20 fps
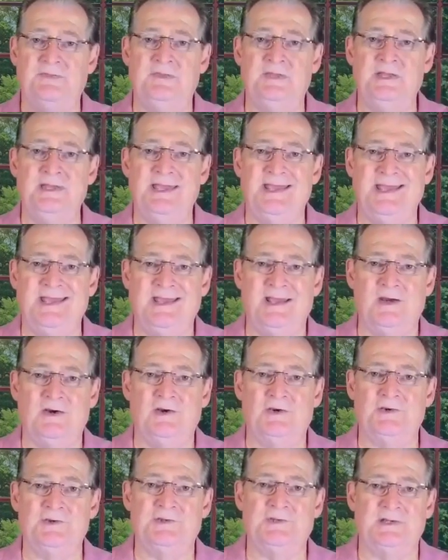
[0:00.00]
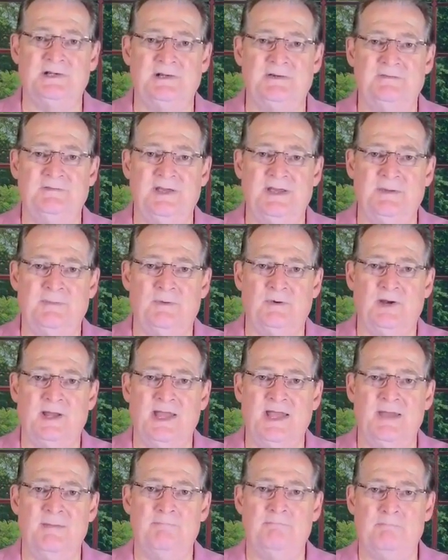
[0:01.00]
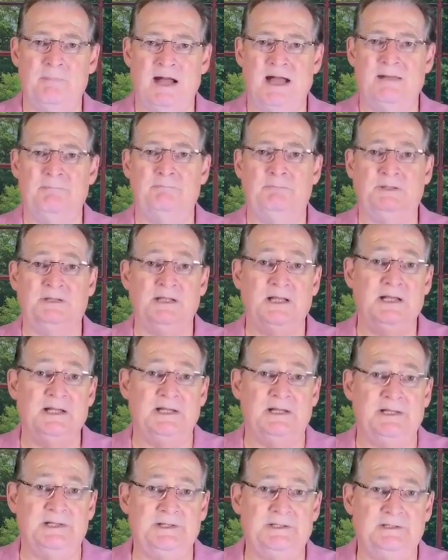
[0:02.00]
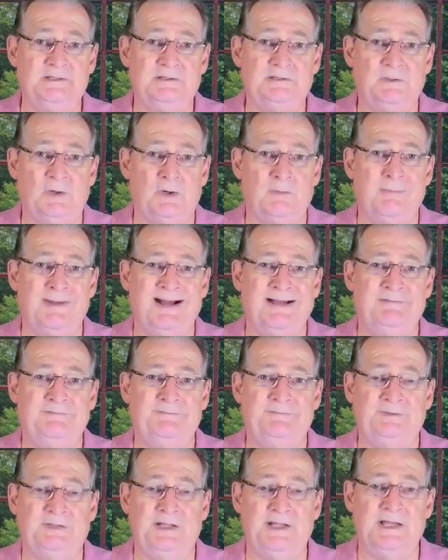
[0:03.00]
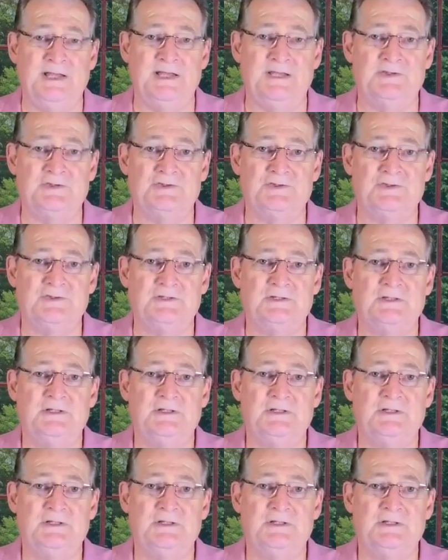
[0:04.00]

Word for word: the heirs of Abraham by blood or by flesh